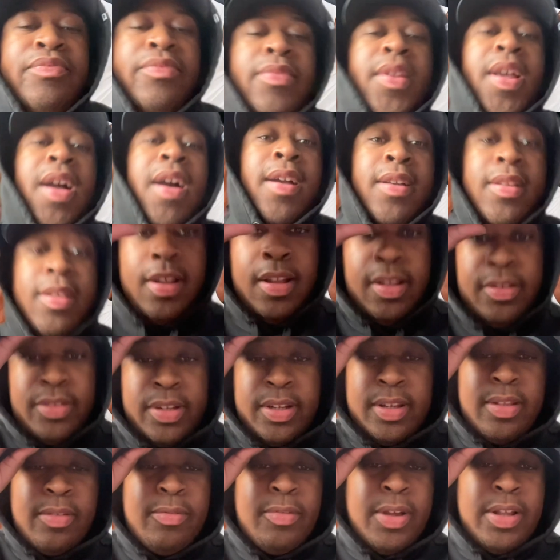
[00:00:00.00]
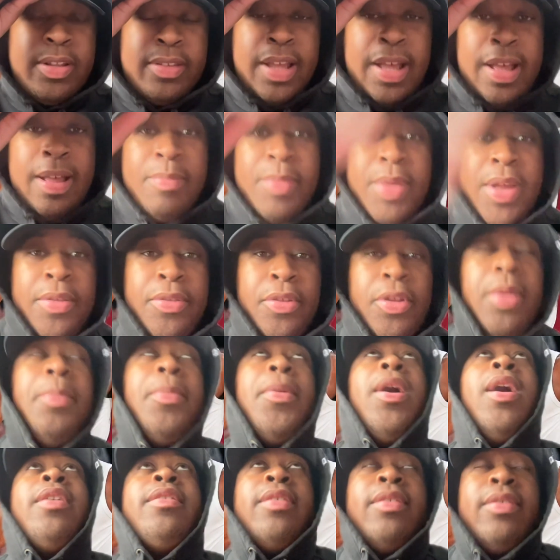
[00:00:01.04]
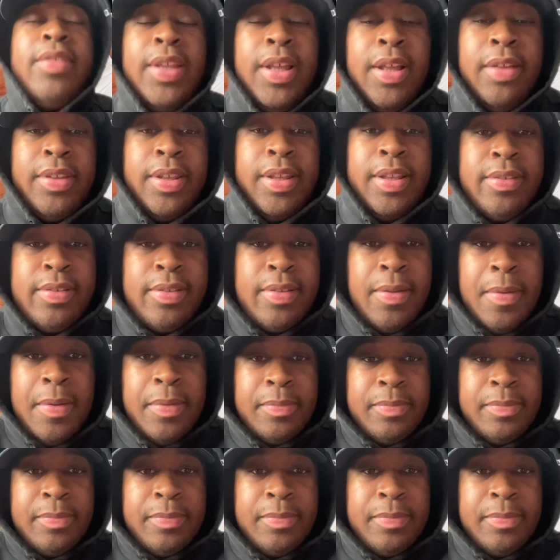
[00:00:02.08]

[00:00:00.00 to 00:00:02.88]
All right, well, let's look at this right top, man. So the Boston Celtics